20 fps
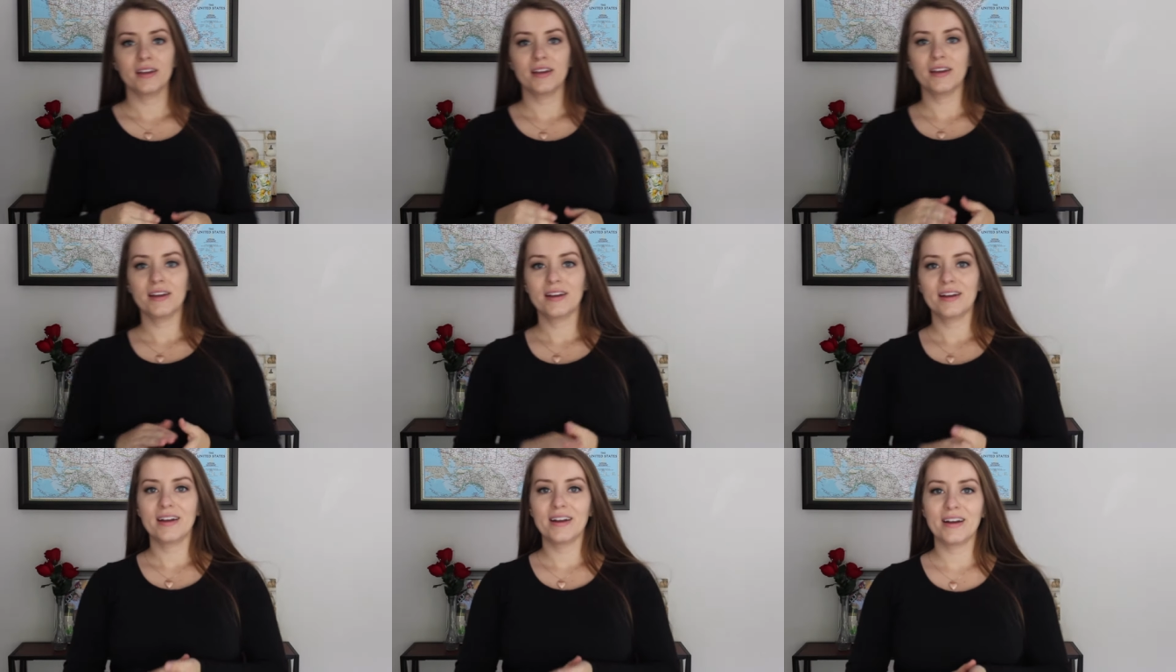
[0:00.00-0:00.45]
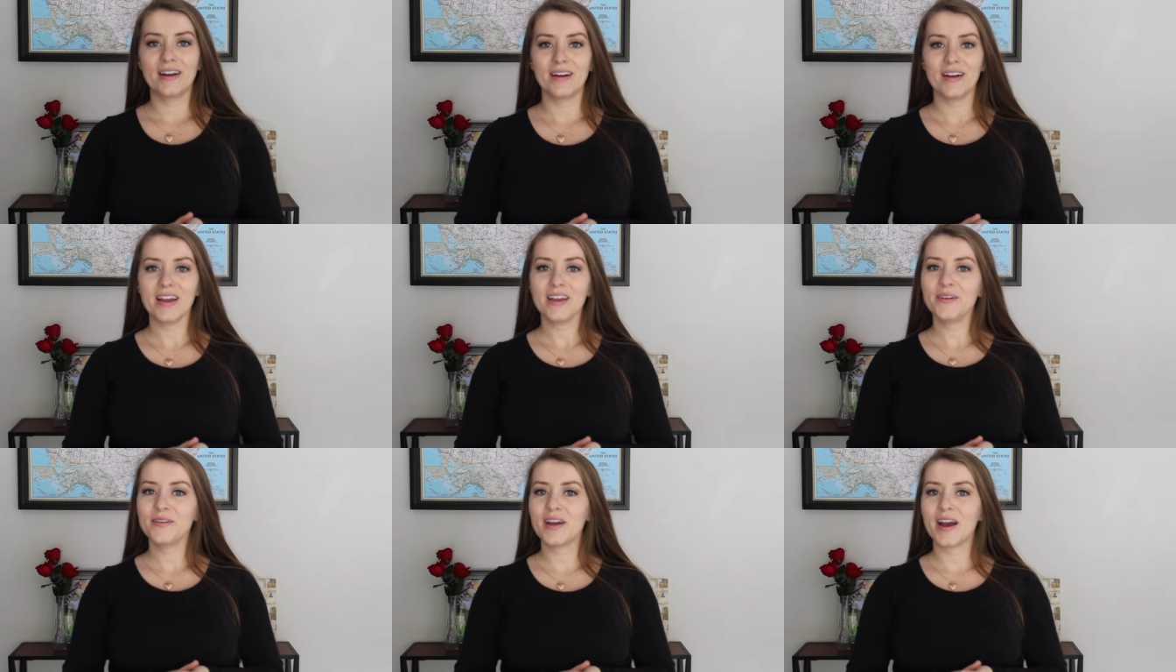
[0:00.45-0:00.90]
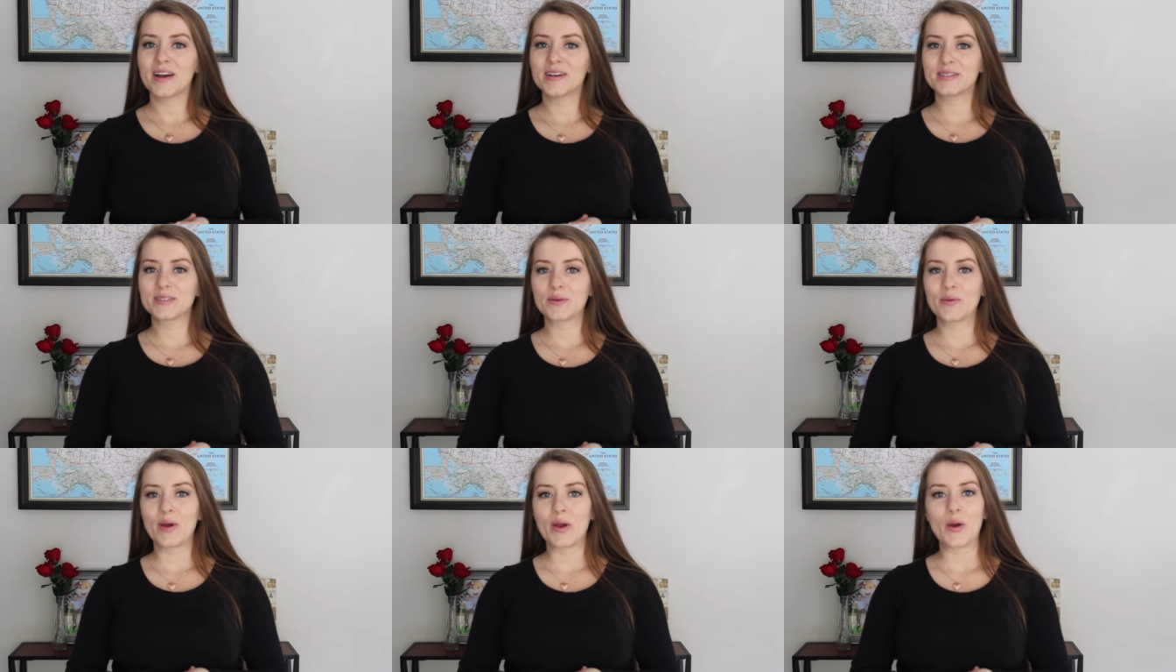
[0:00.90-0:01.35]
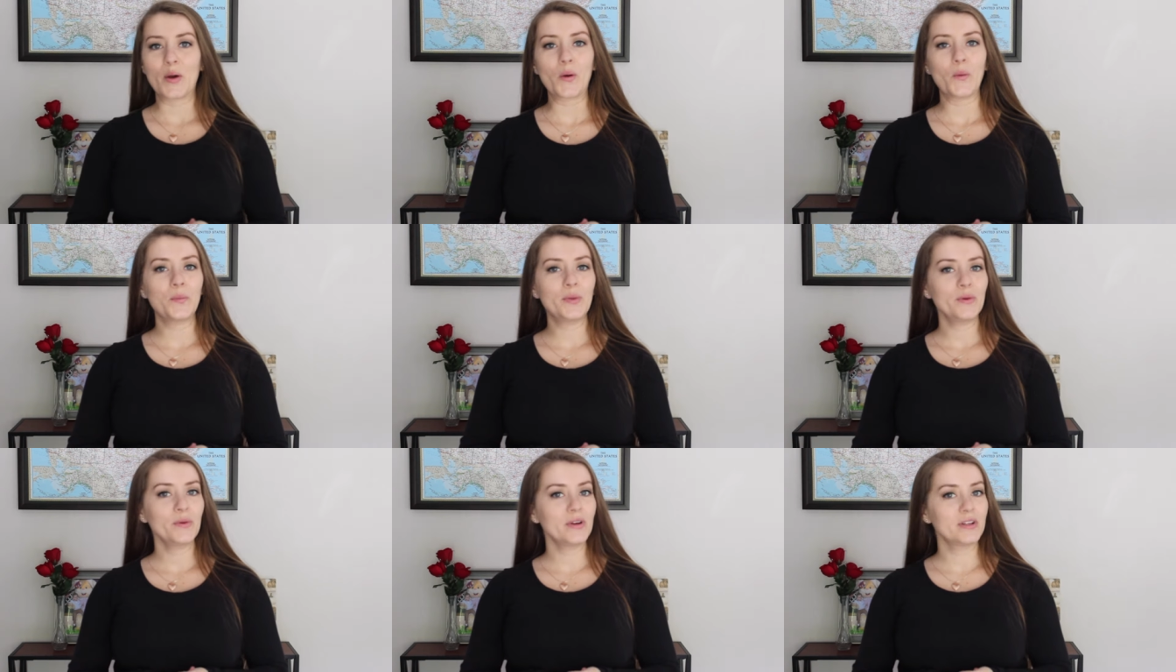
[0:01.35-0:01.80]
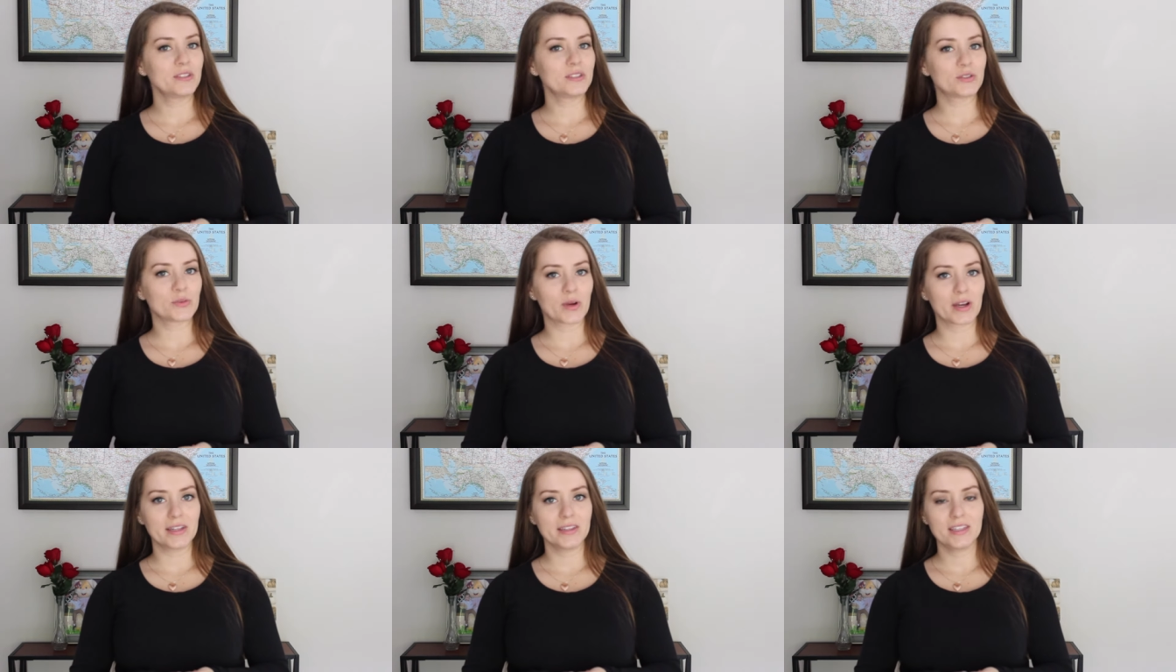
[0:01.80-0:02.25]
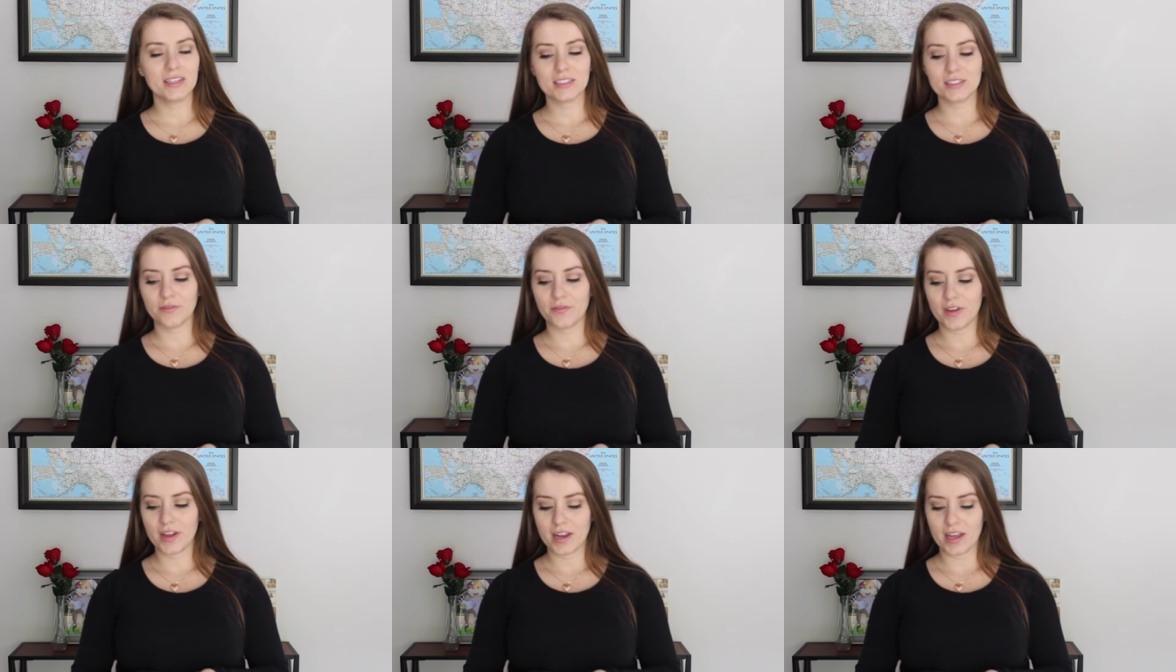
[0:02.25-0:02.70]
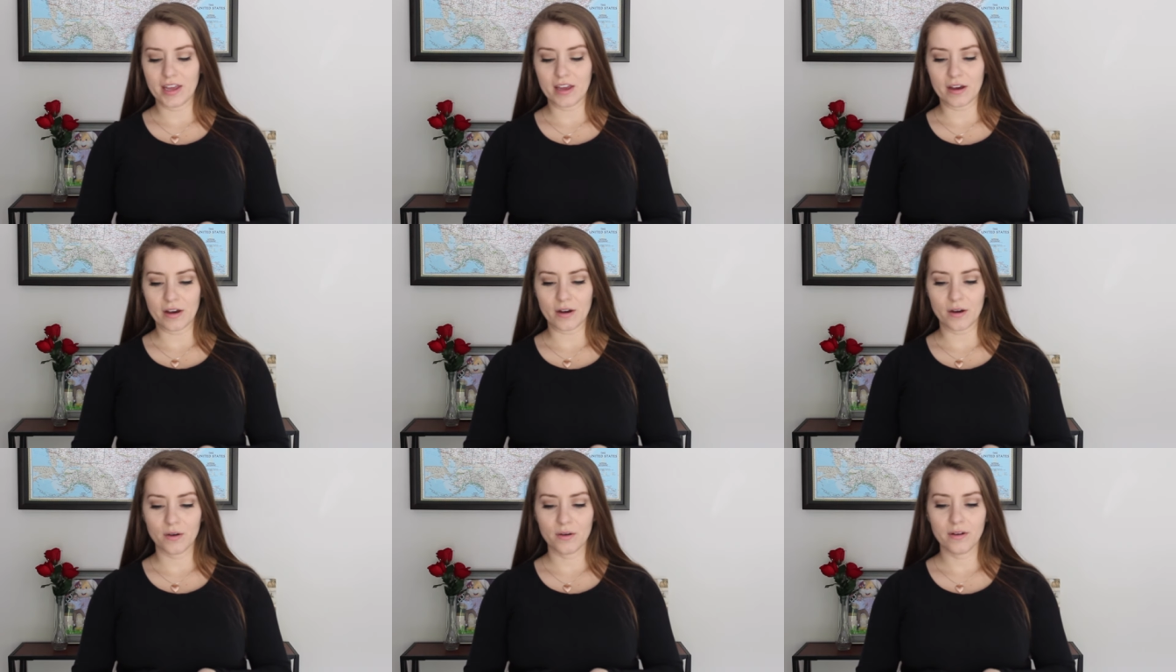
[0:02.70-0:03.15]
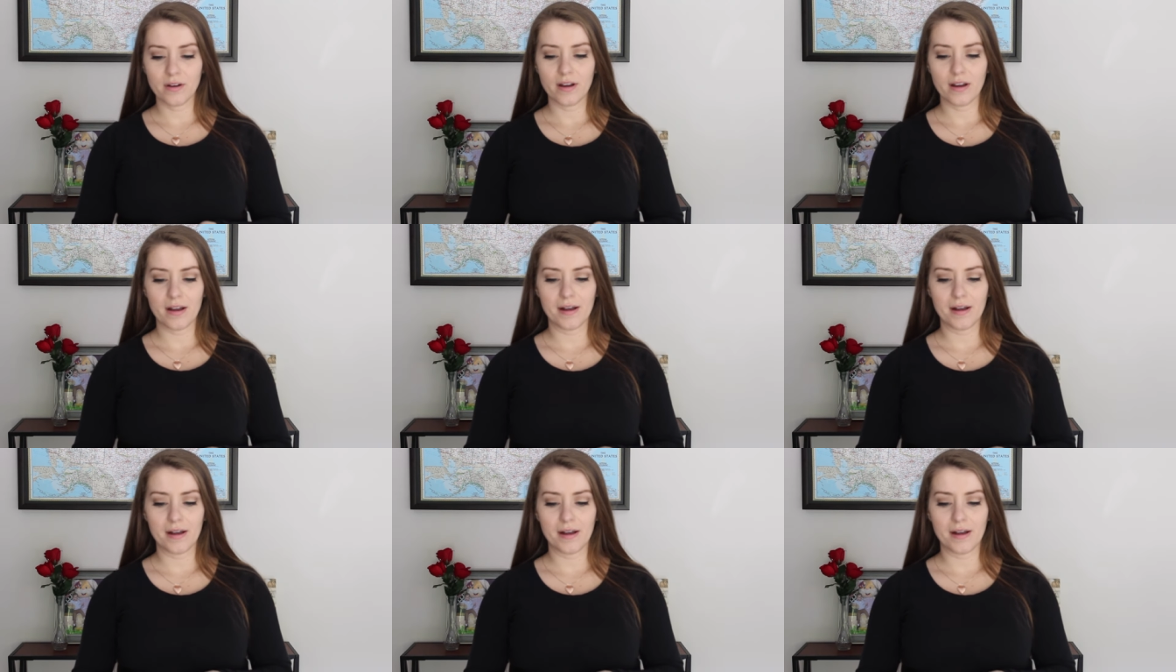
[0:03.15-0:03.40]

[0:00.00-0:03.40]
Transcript: All right, you guys, so I hope you enjoyed this video.